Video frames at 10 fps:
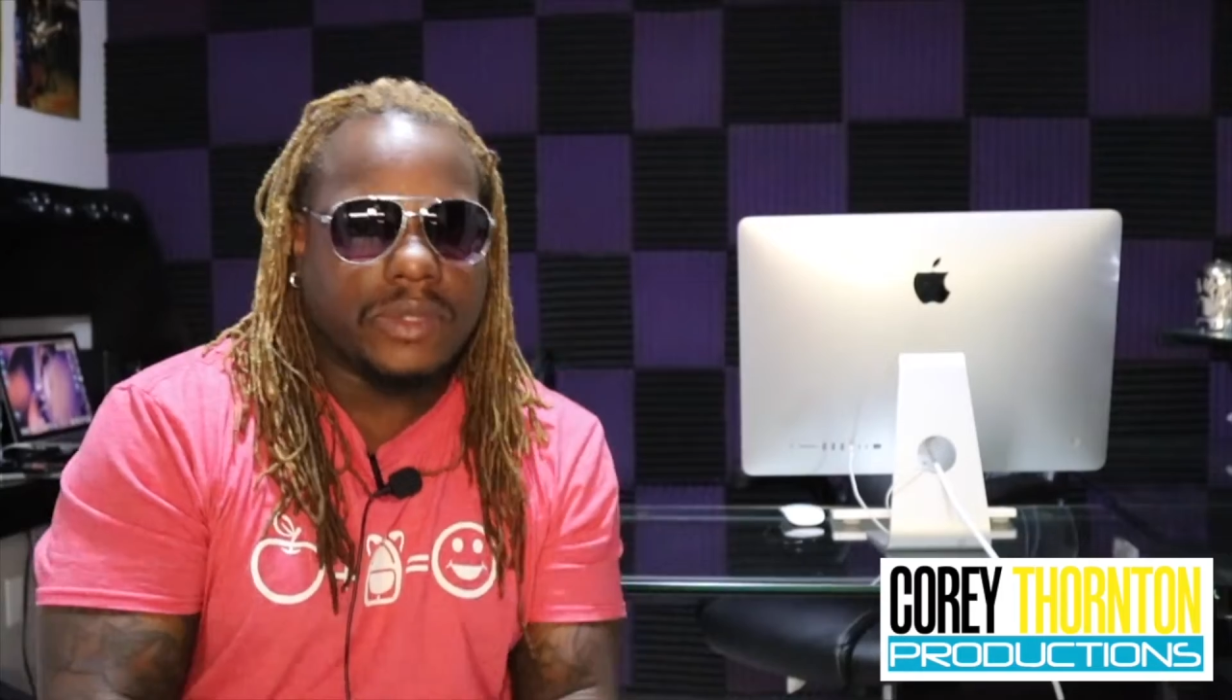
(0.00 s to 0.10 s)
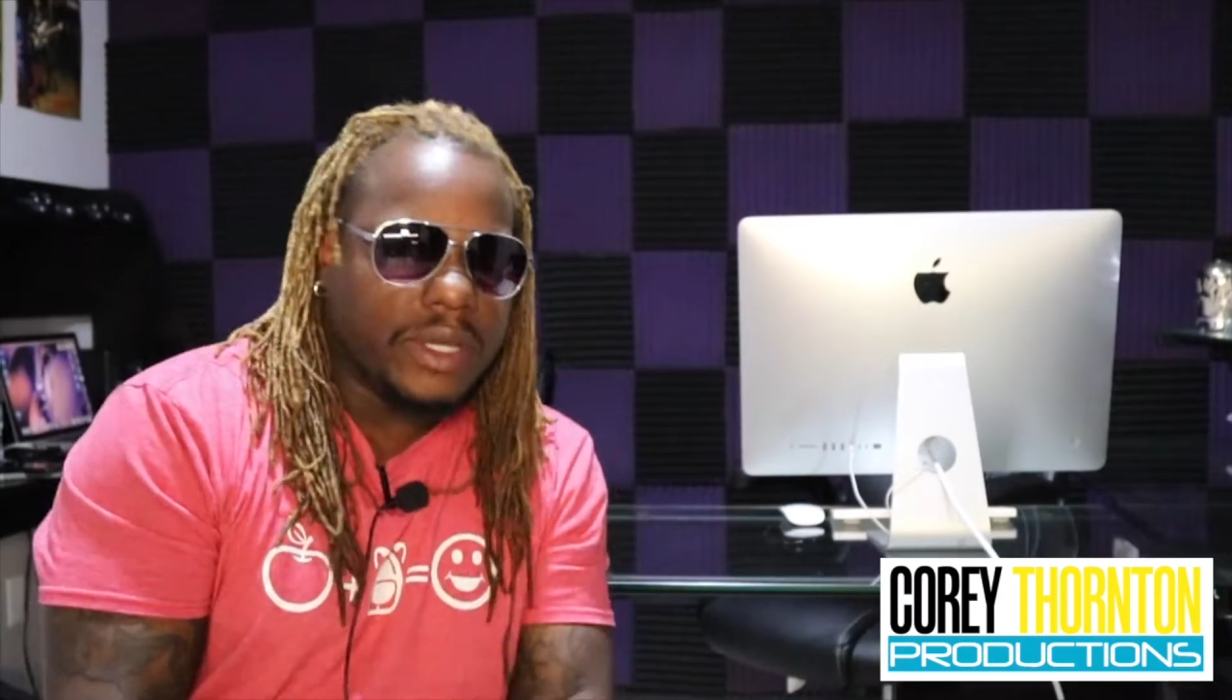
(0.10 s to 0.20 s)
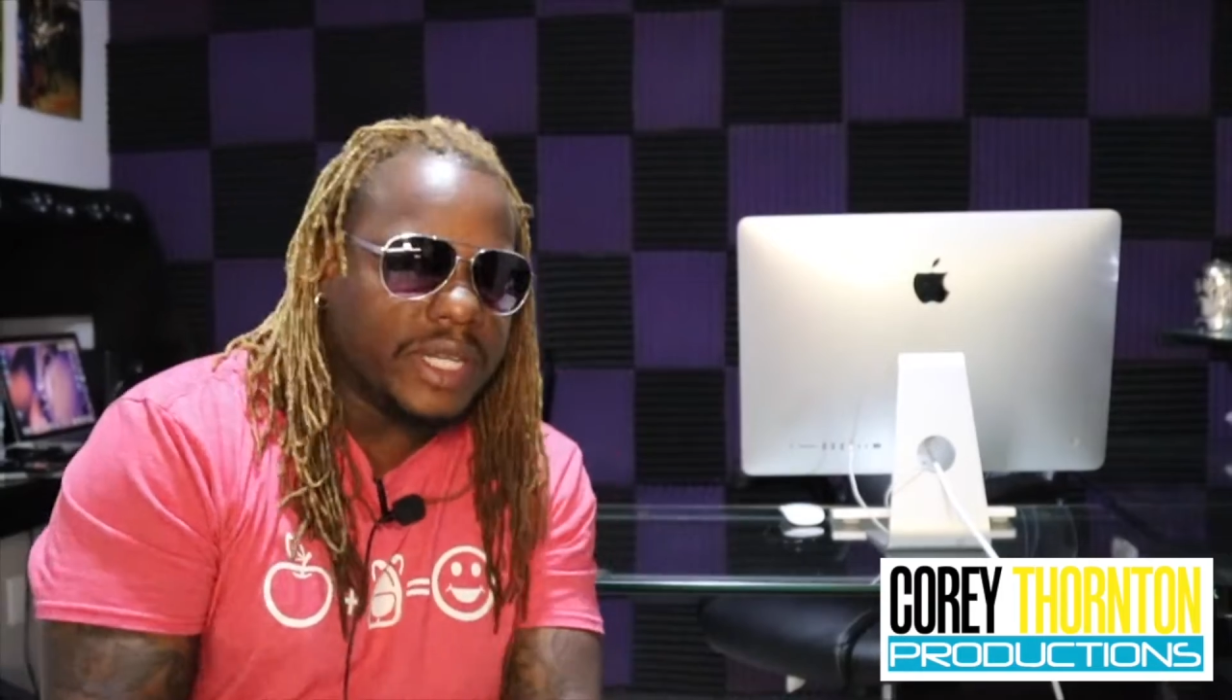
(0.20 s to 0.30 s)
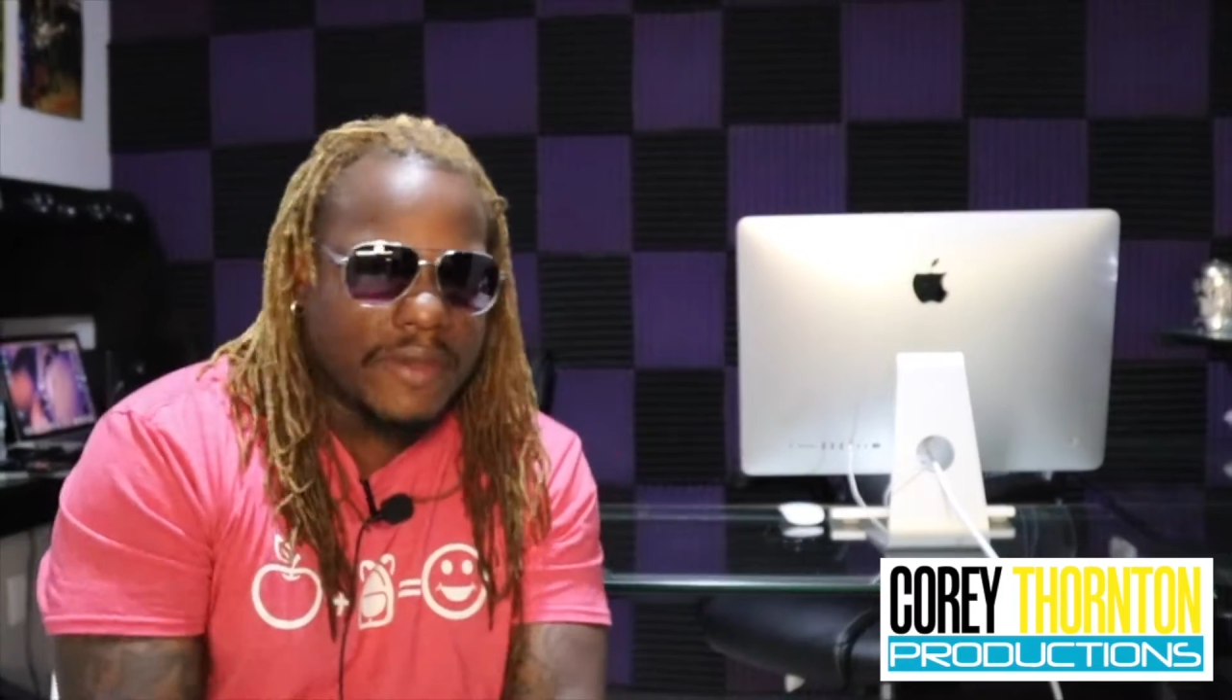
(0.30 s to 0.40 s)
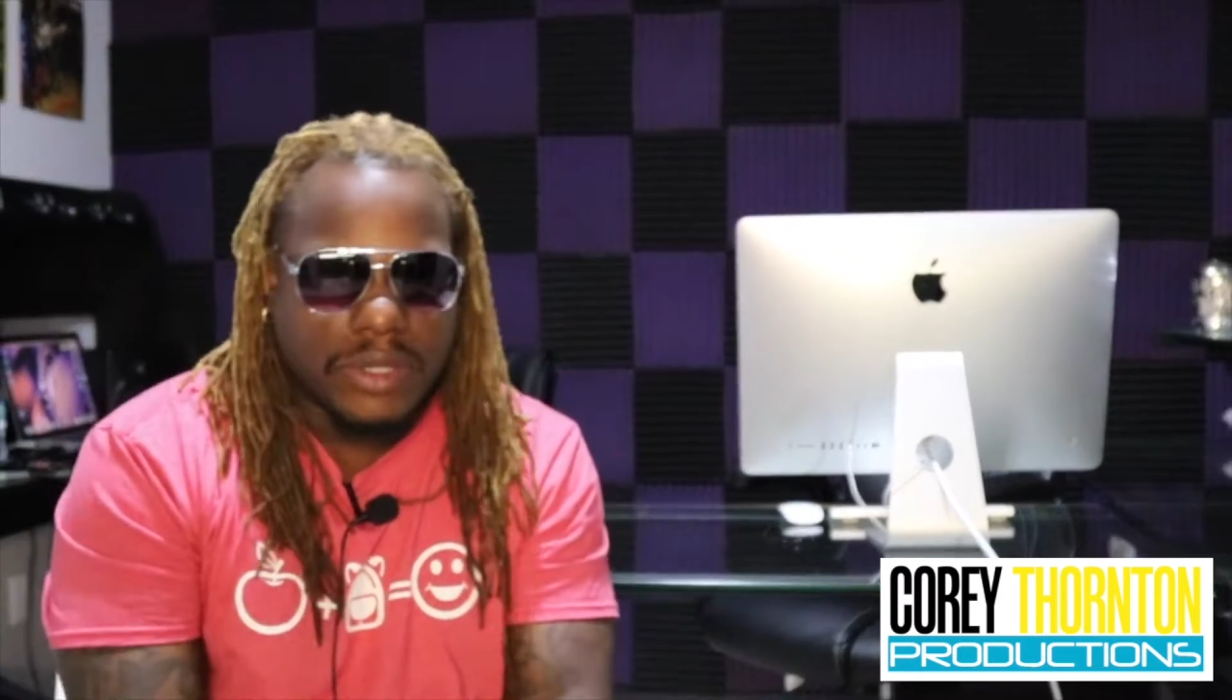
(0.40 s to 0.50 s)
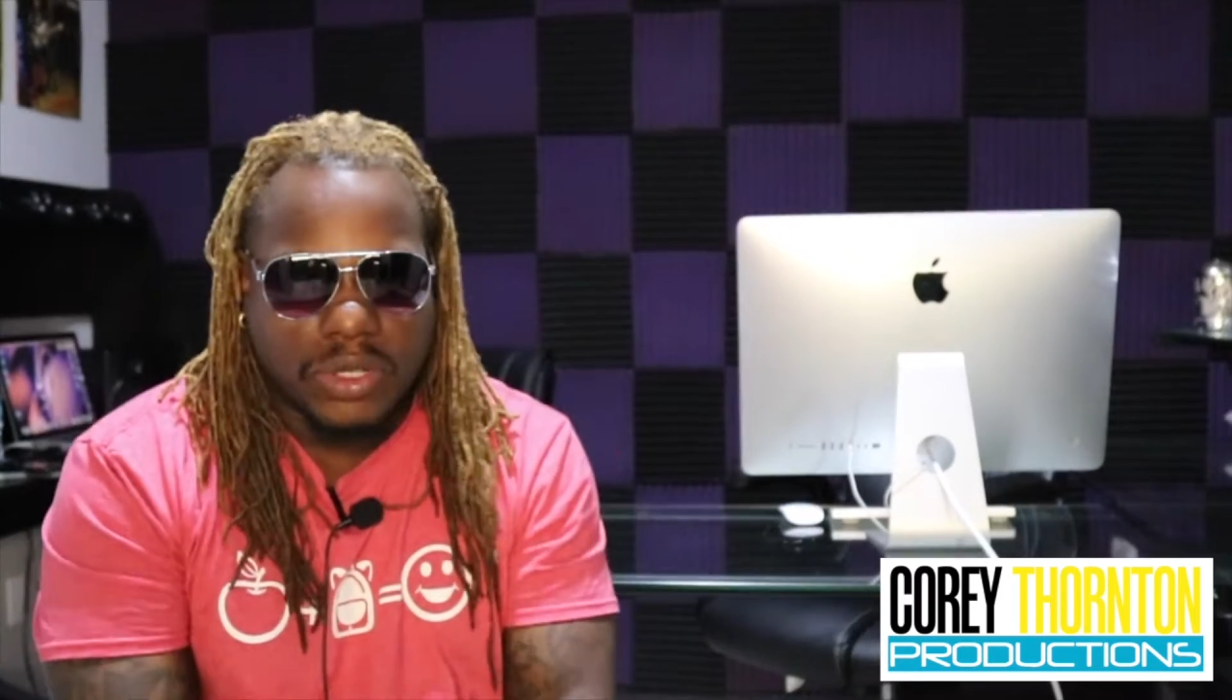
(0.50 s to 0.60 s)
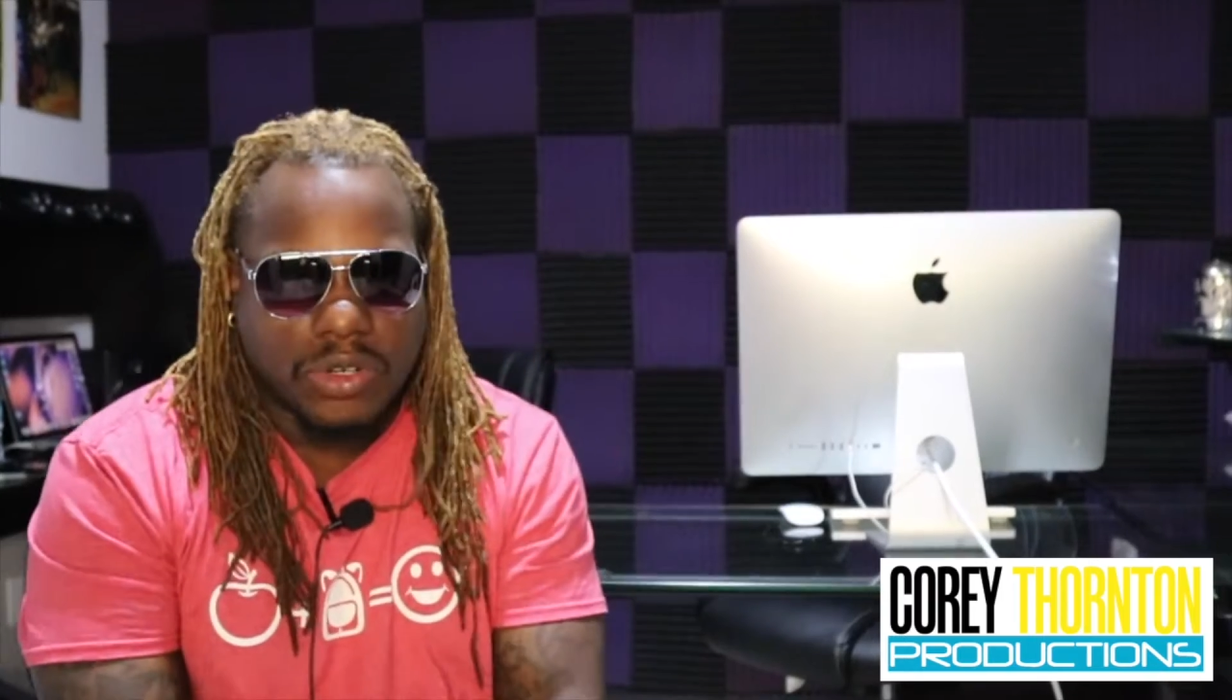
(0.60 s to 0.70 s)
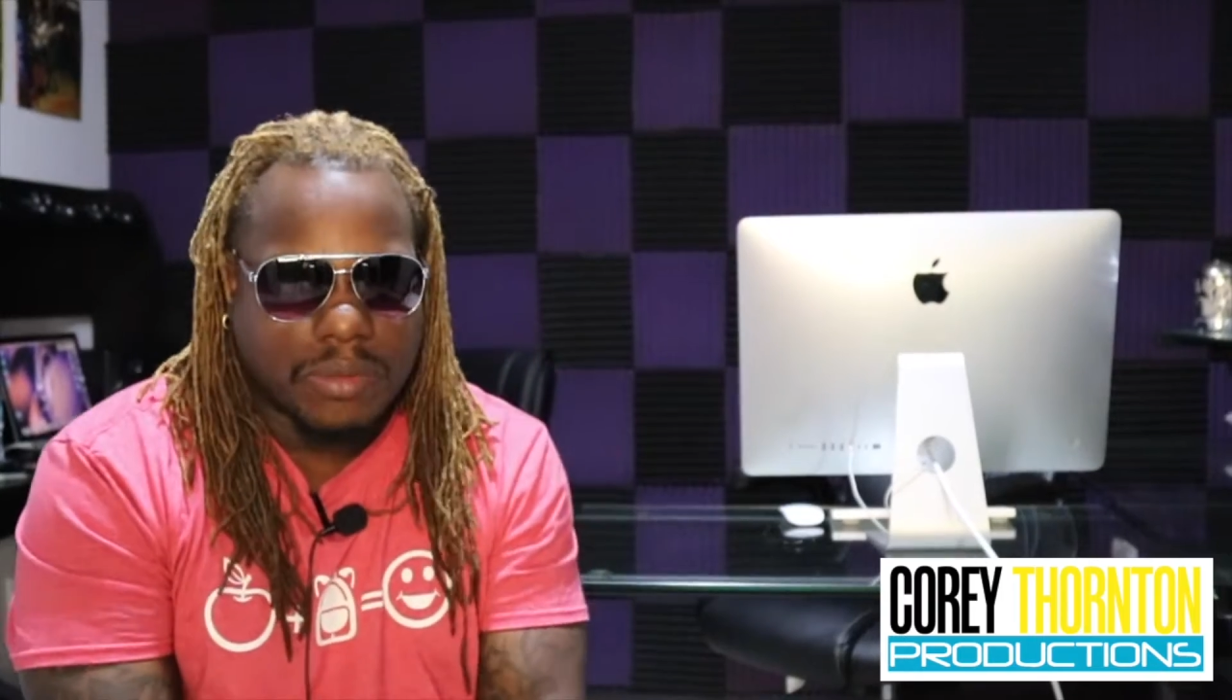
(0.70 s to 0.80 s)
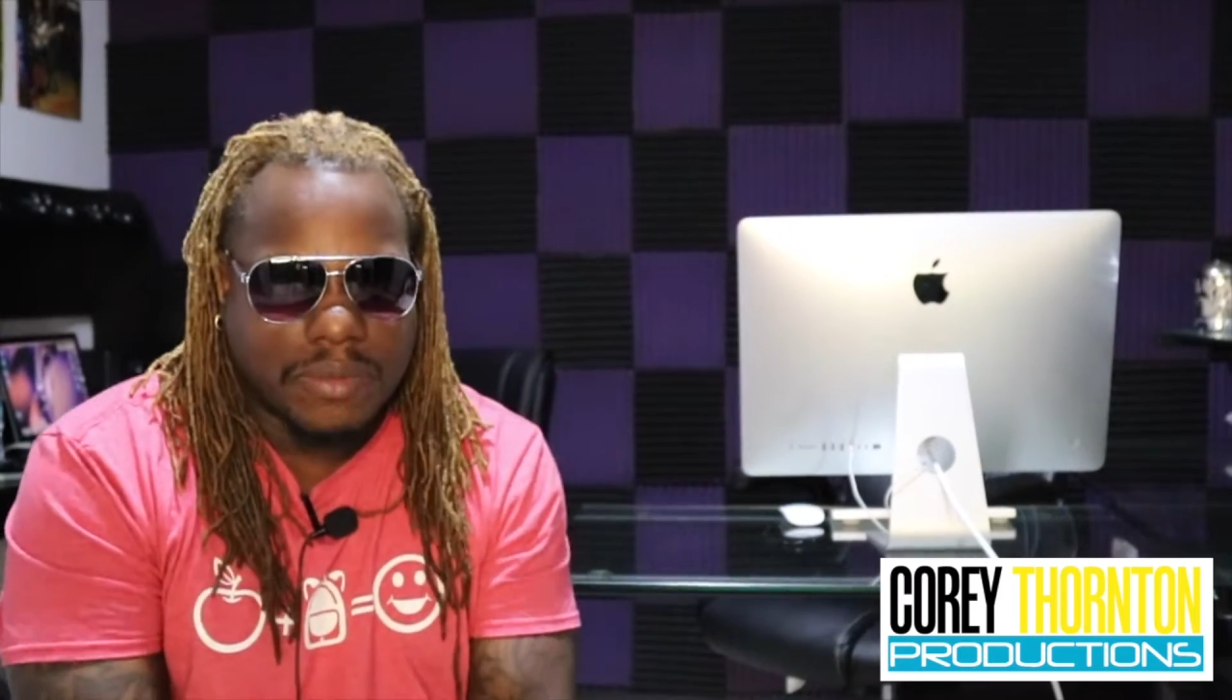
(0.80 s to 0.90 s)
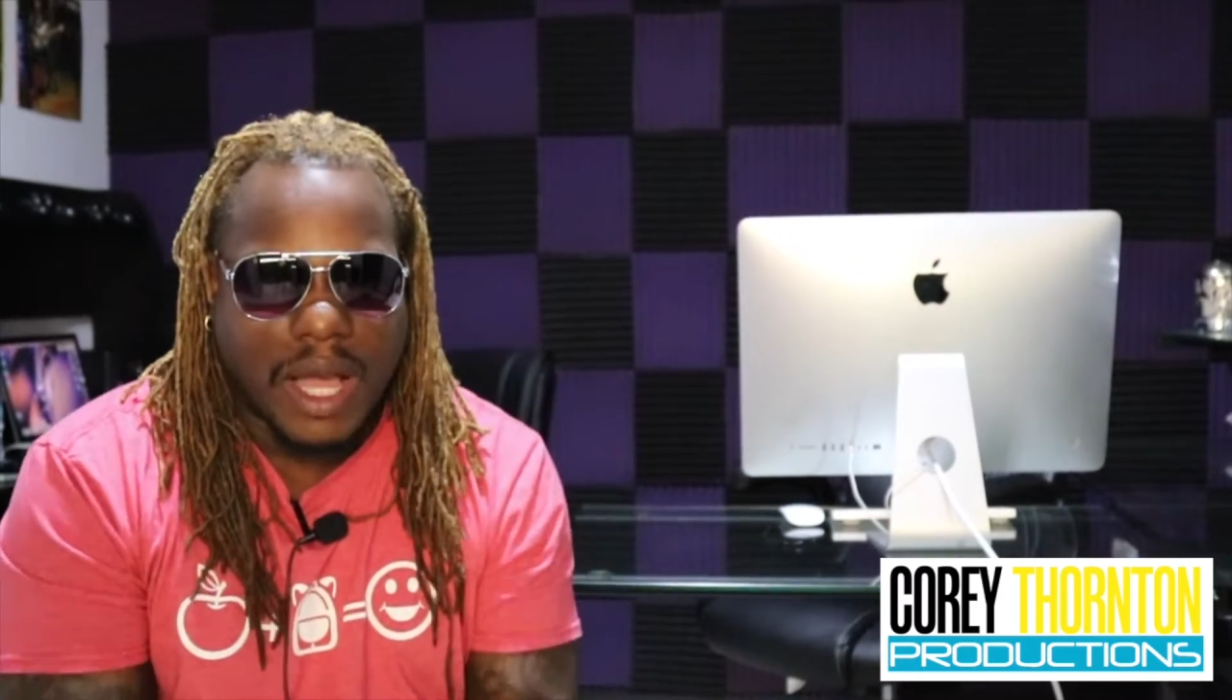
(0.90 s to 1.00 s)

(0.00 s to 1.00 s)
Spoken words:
Good afternoon.